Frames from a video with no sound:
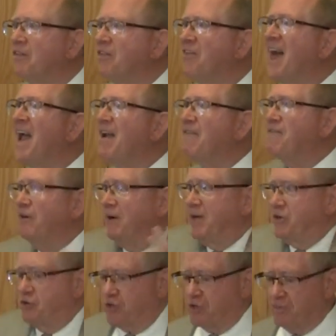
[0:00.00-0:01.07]

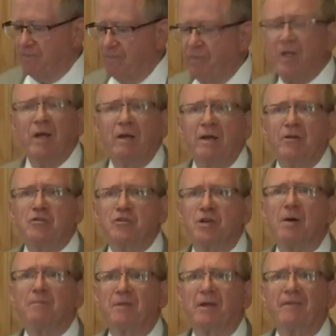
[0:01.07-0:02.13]
thankfulness is
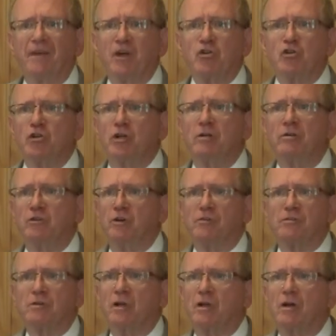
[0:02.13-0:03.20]
something that should
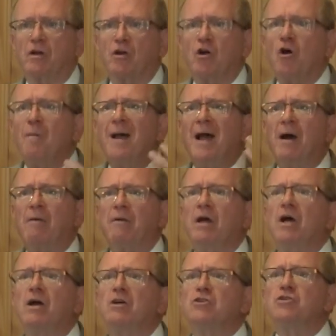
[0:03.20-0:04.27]
just come out
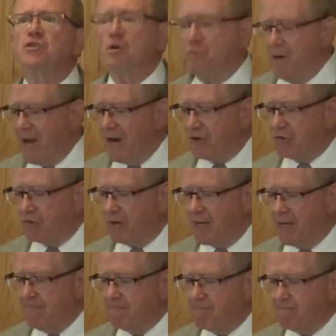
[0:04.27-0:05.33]
so naturally.